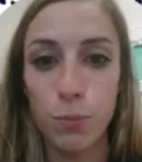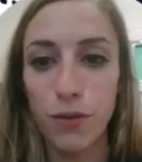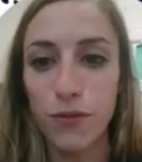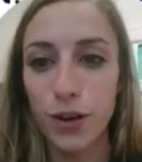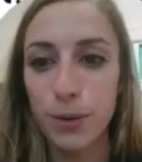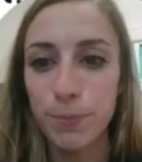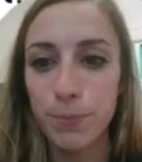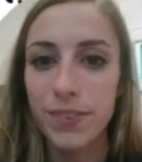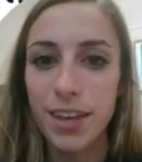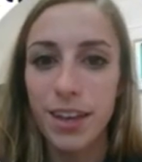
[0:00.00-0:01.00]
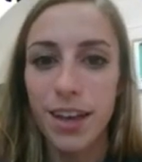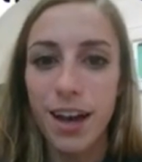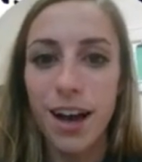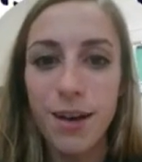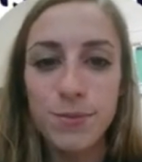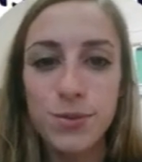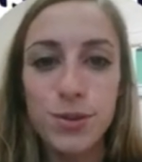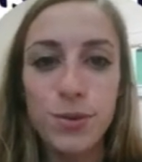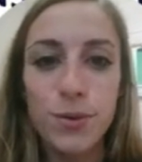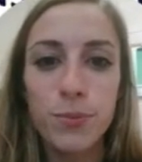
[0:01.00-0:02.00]
you prefer.
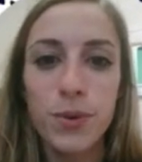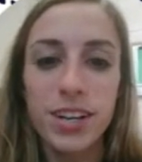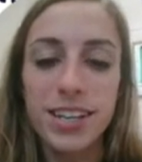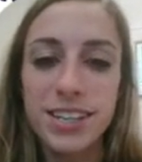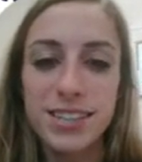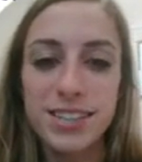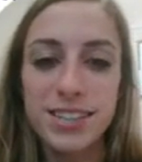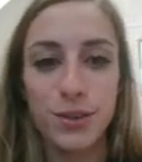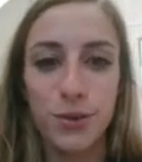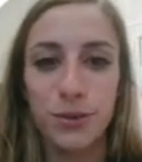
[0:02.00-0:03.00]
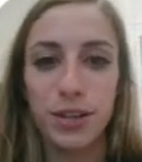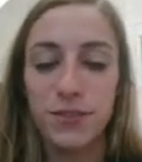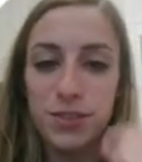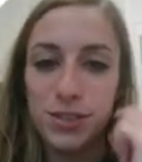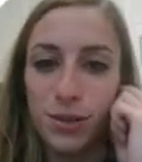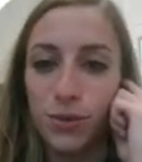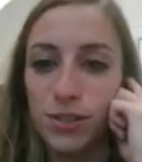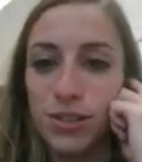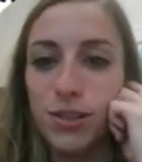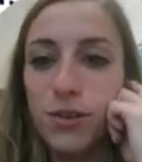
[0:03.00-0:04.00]
So what is the goal of this
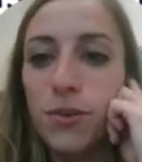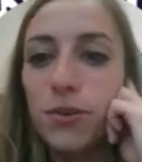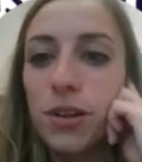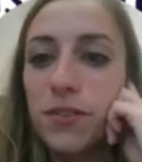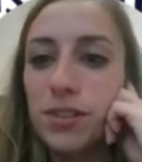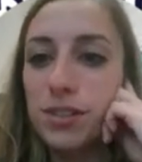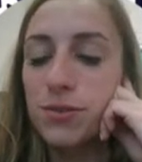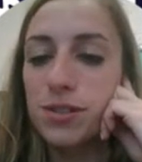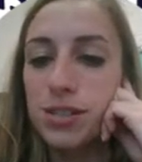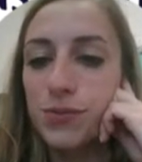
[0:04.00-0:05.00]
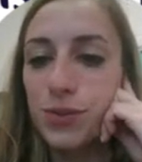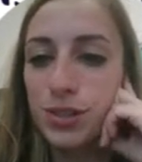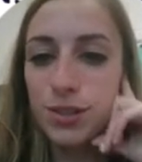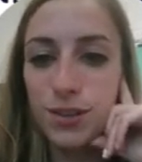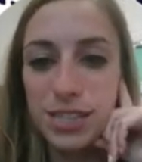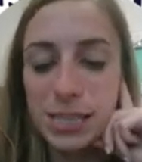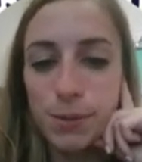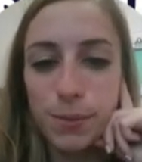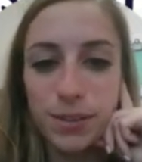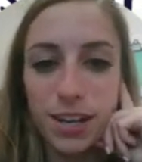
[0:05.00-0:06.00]
course? The goal of this course is for
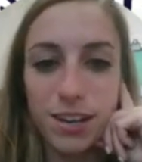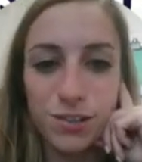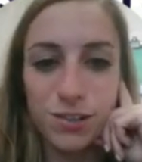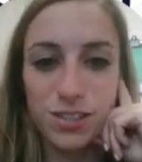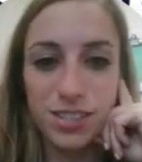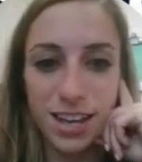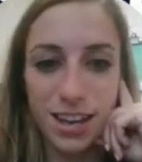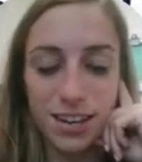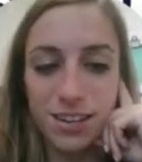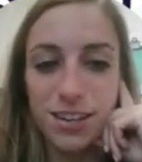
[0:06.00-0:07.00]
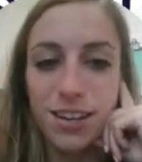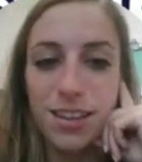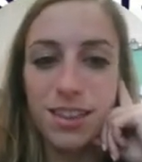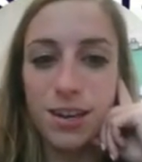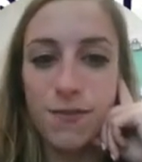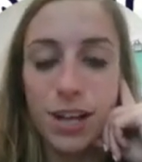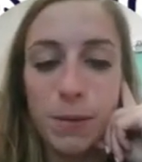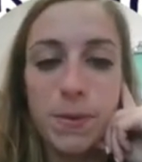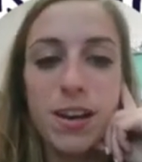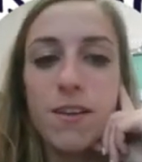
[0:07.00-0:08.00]
students to be able to understand the
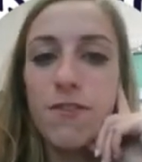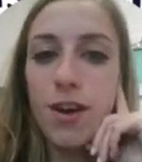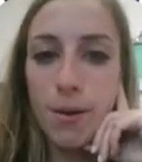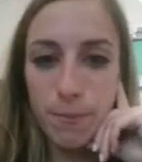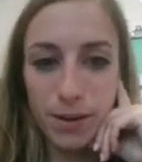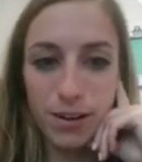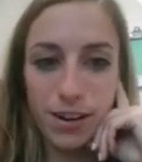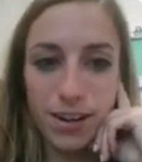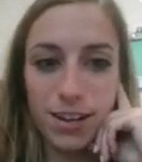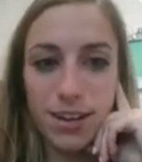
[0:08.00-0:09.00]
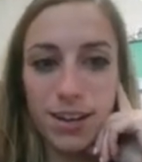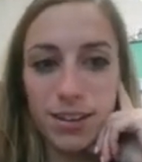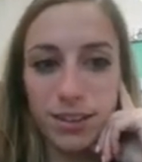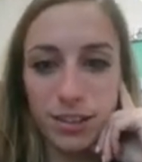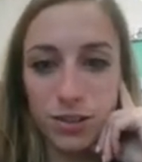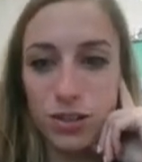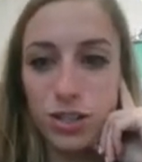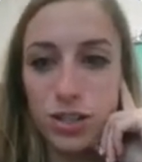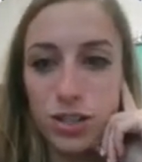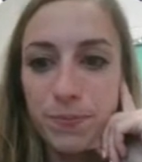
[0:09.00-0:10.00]
development of American
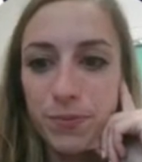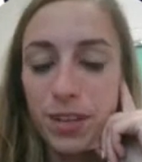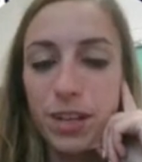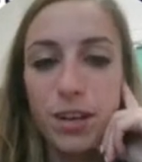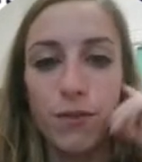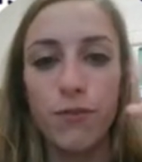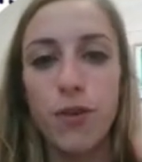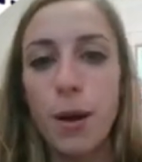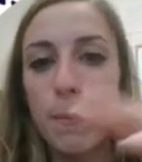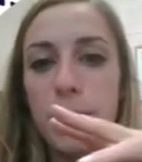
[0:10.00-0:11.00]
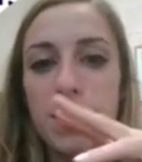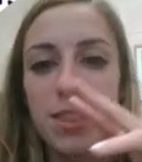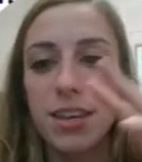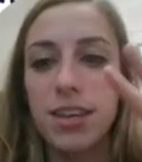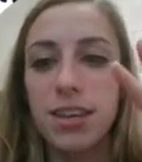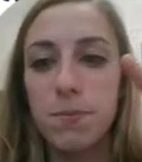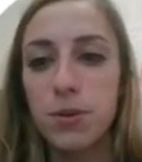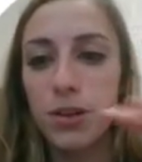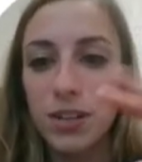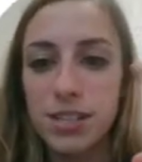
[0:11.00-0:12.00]
literature from
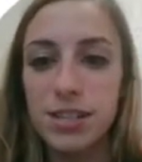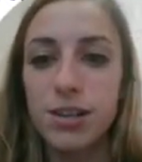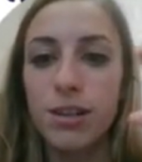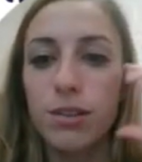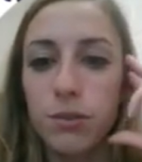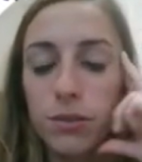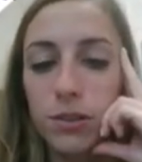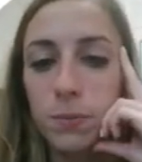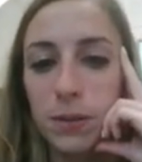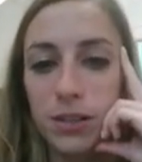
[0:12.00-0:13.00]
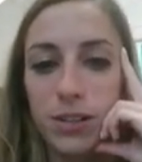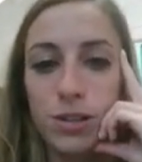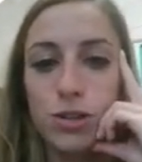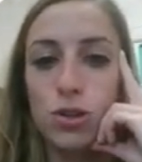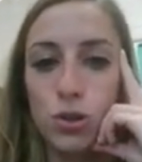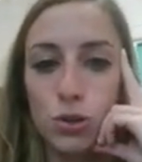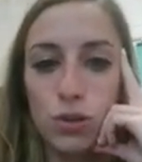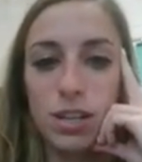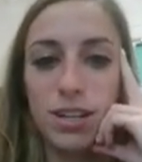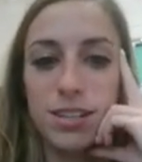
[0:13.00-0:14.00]
the Puritan colonial period
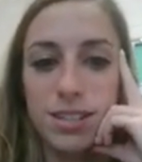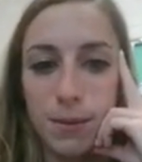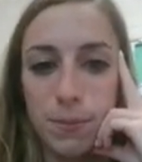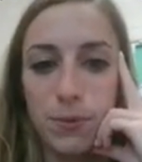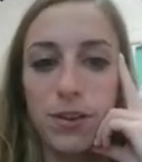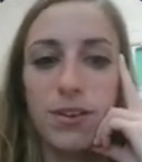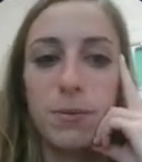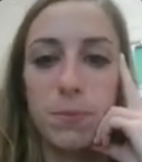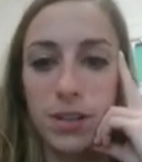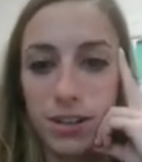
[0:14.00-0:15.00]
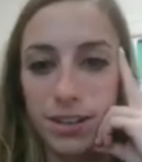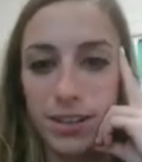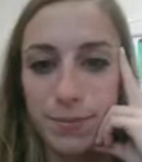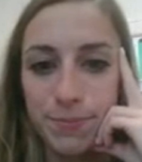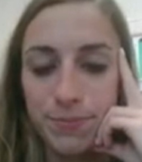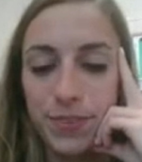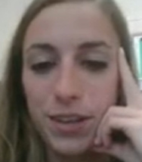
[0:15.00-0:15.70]
to the contemporary period.